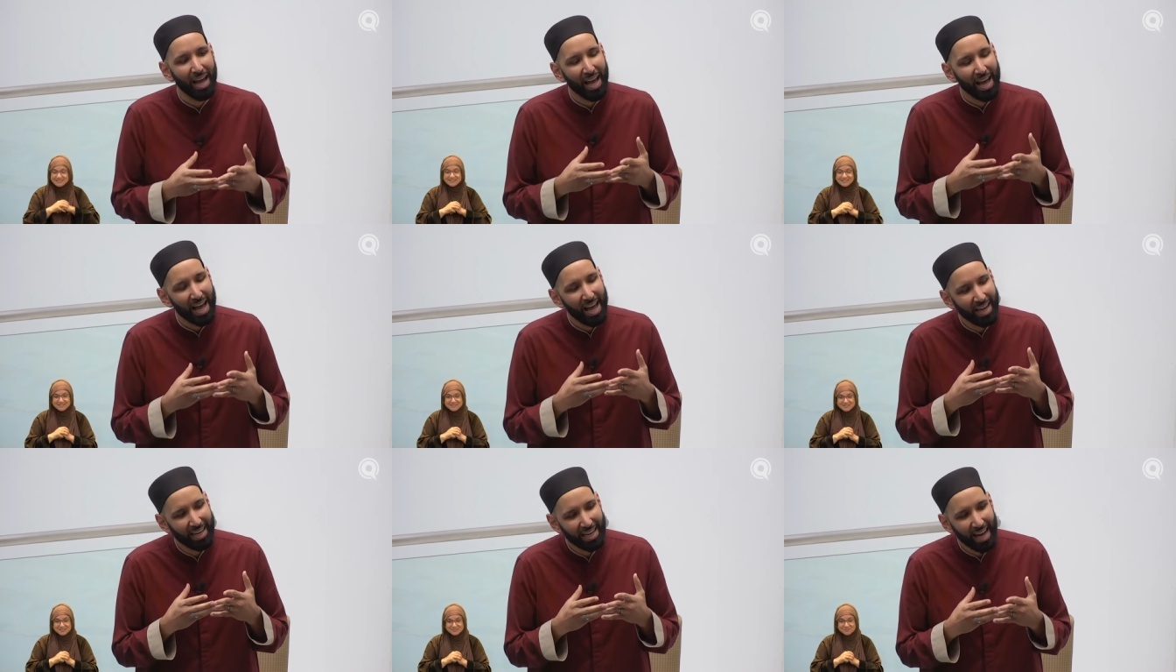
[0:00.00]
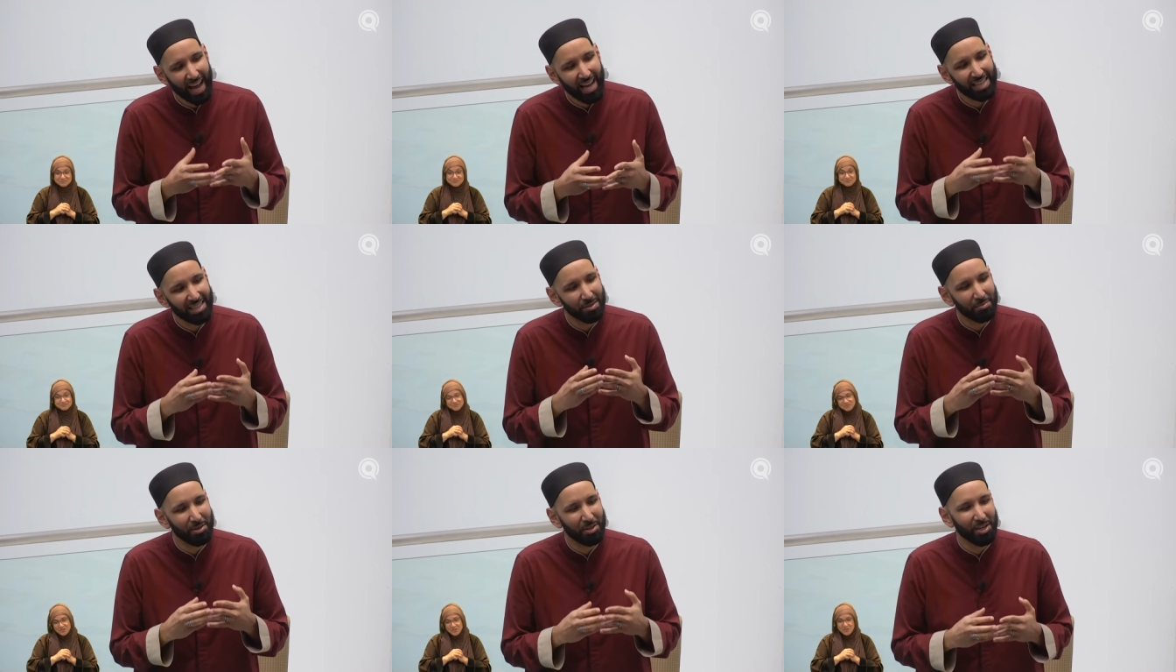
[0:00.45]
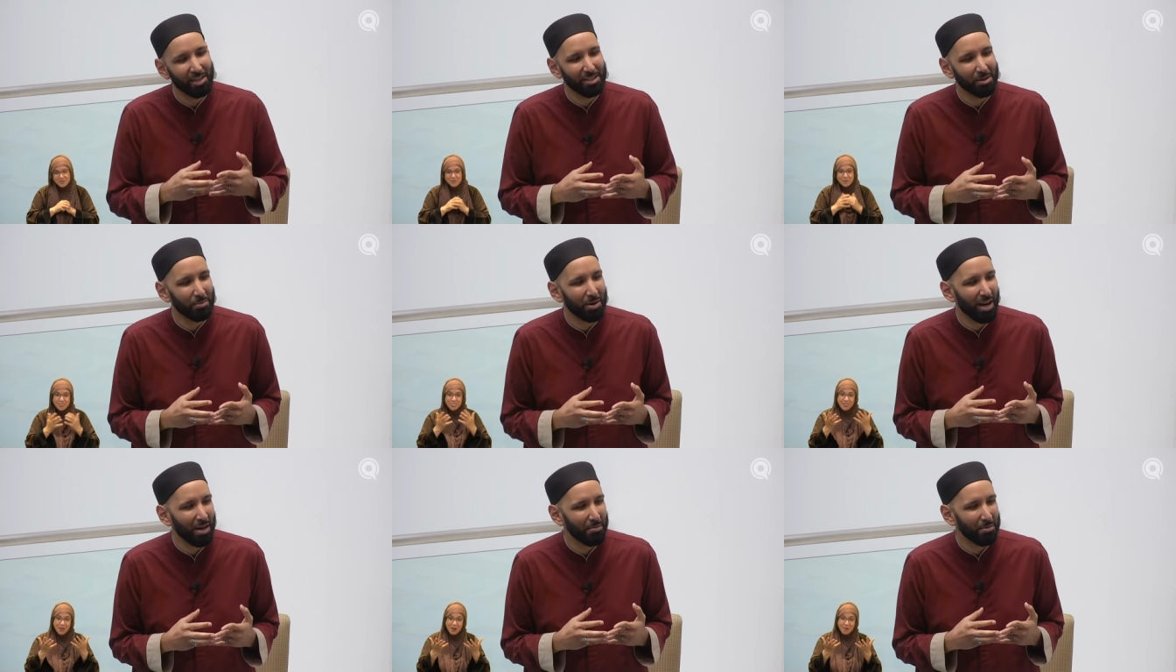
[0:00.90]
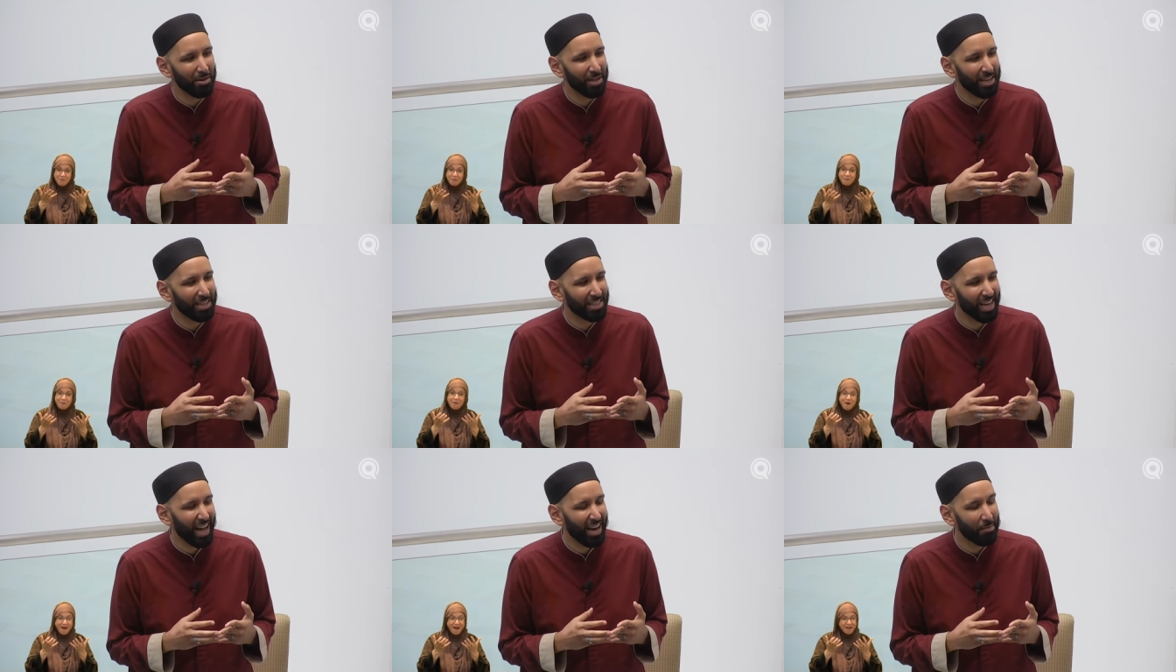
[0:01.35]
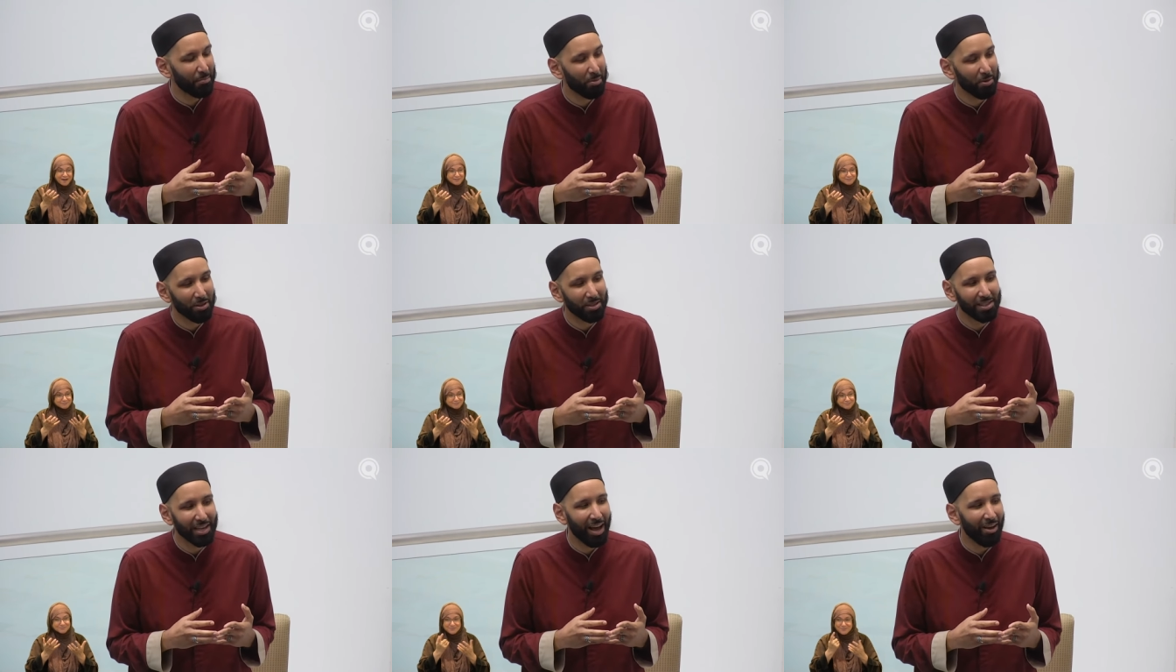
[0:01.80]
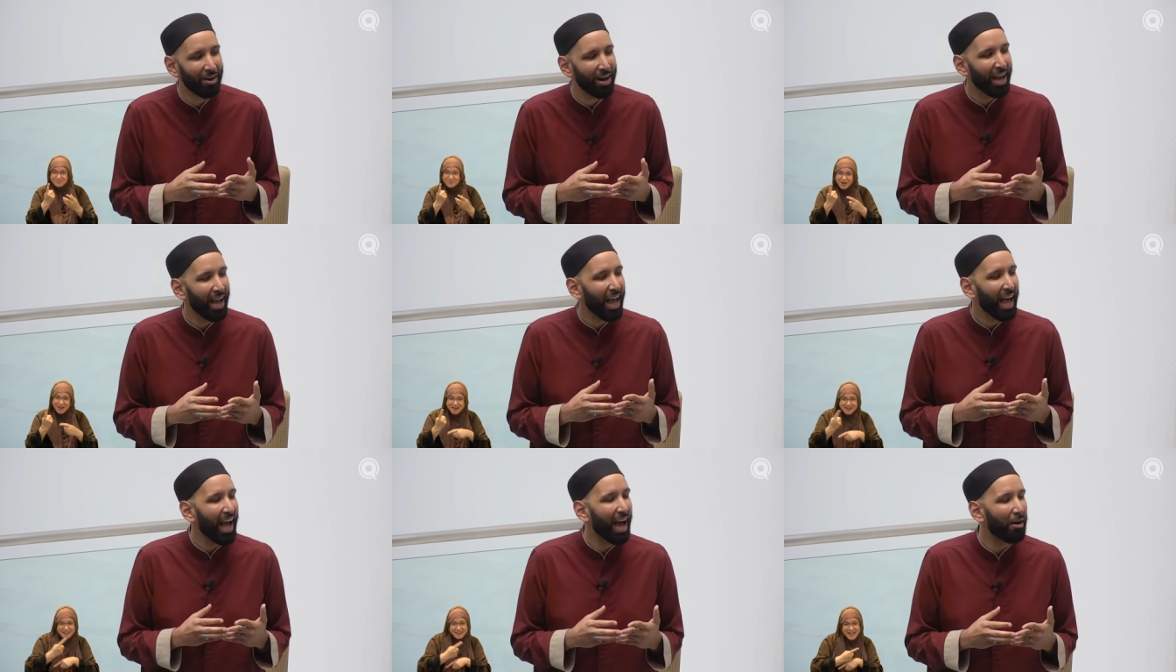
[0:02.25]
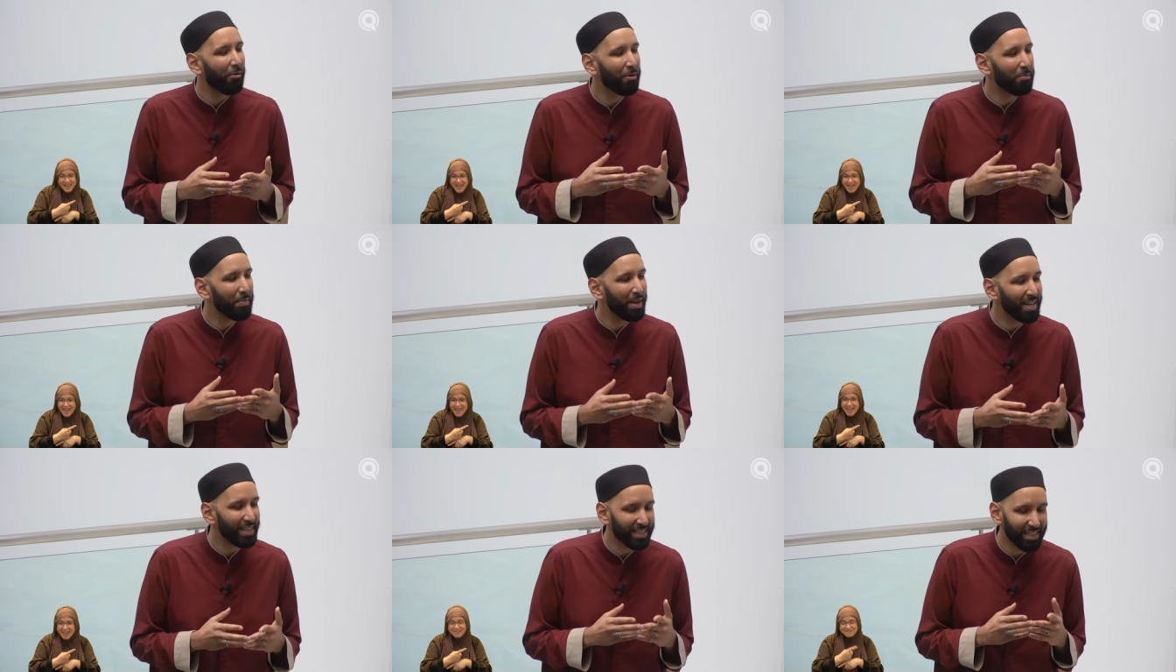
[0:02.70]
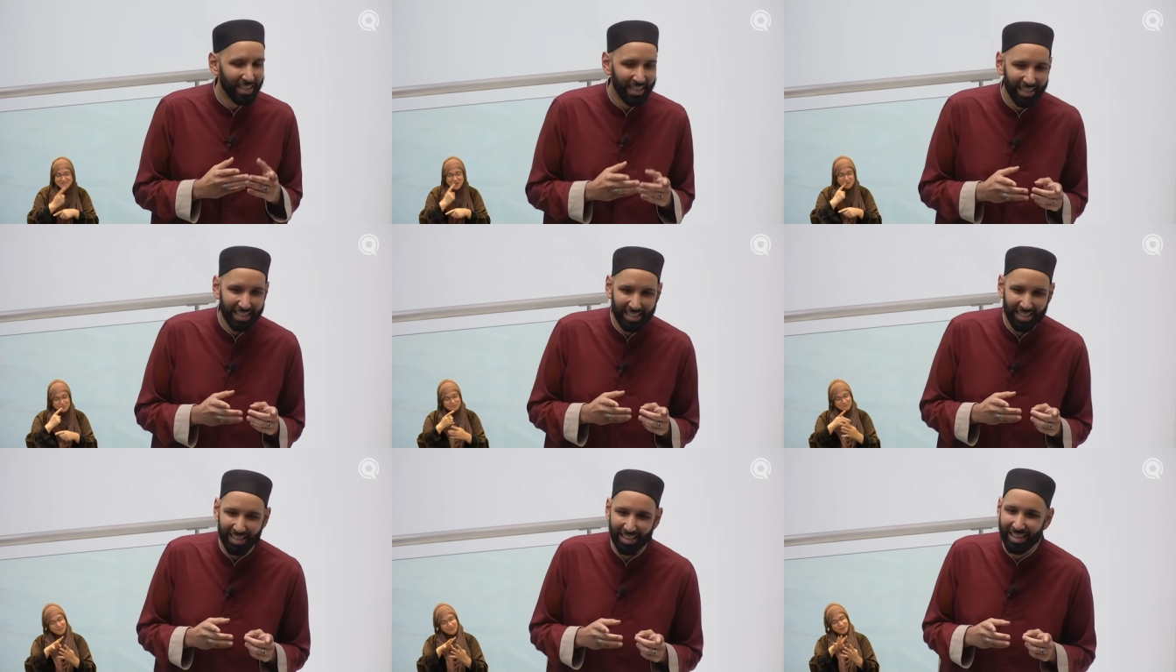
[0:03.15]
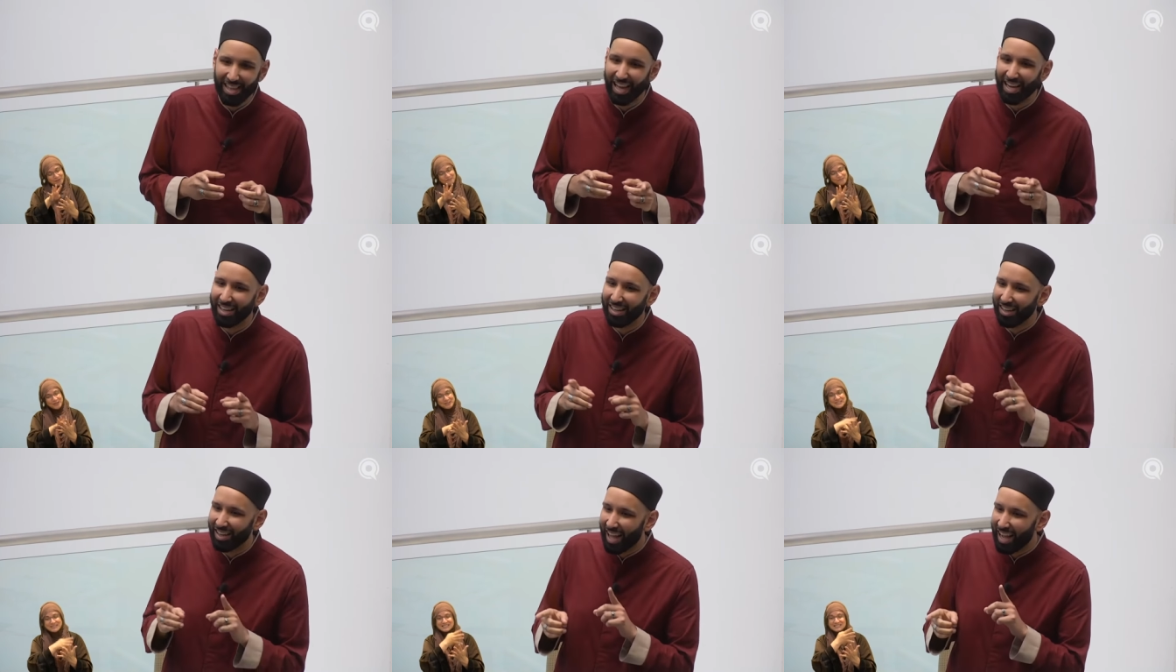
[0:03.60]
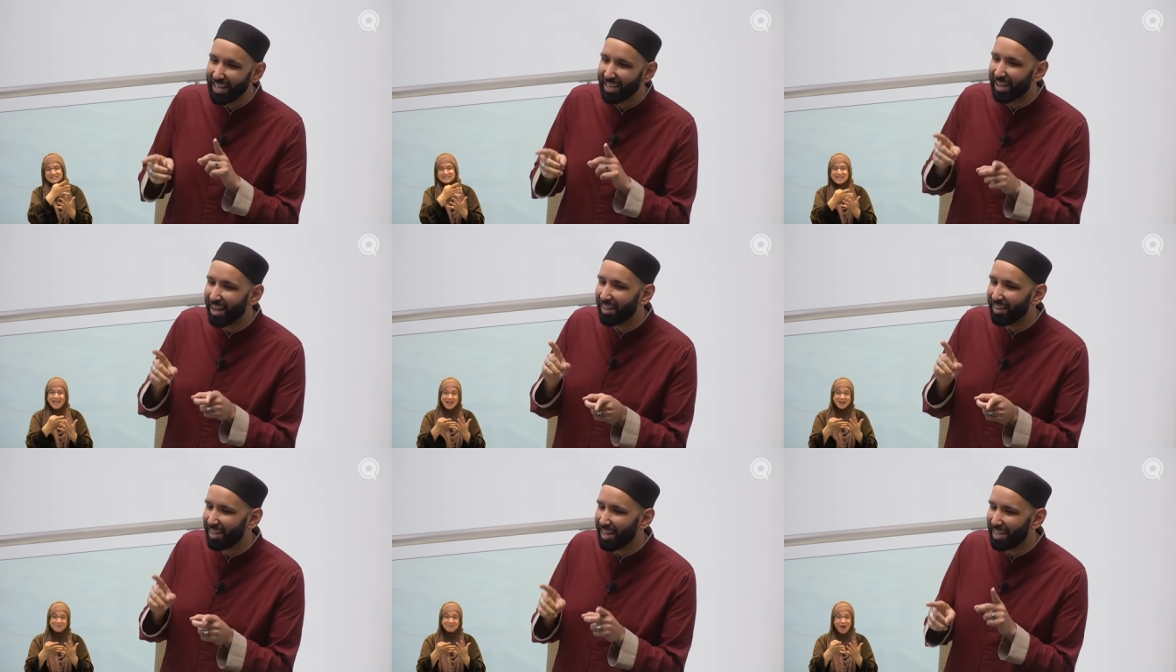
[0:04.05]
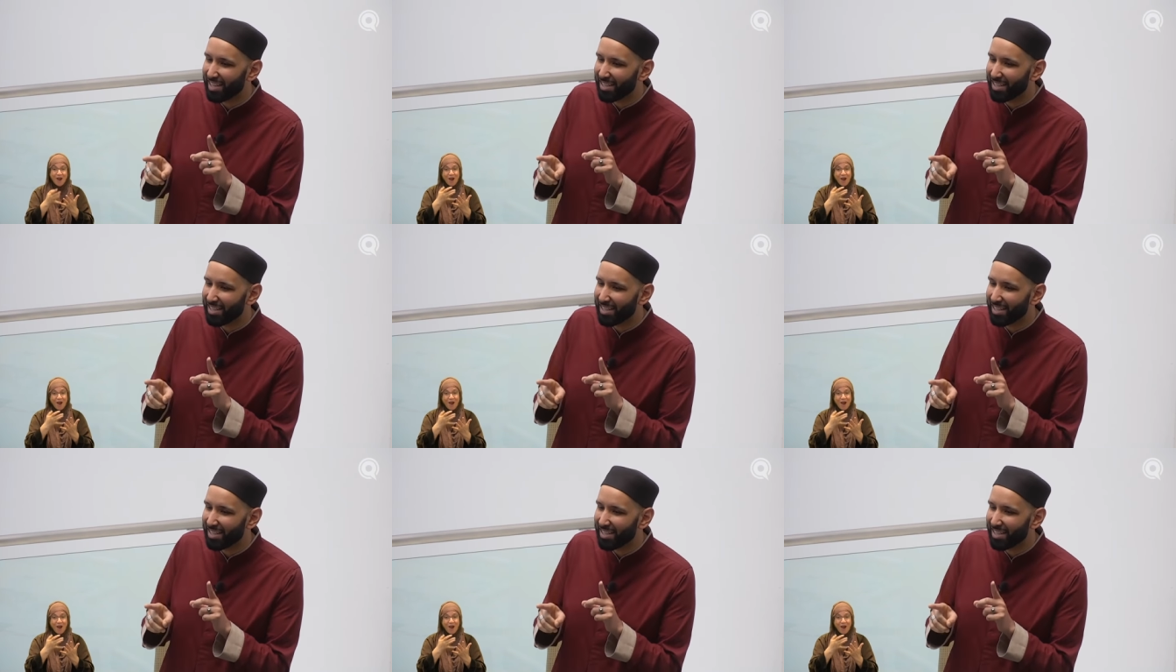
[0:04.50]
And as Ibn Rajab rahimahullah ta'ala points out, how amazing is it that like Allah